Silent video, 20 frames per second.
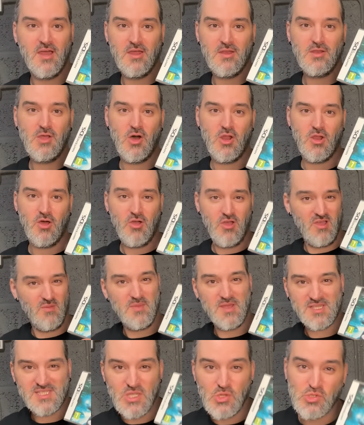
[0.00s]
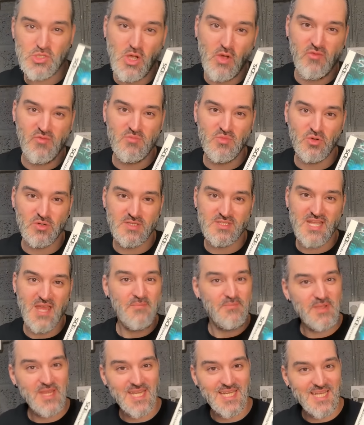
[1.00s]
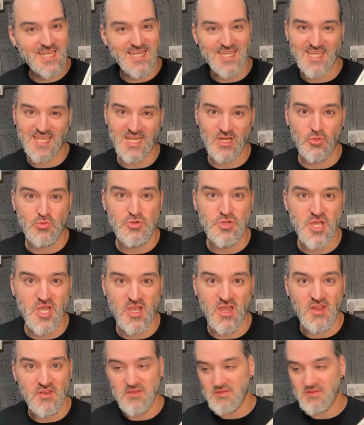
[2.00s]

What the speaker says: Not a lot, but it still sold for more than 10p, didn't it, you little nerd?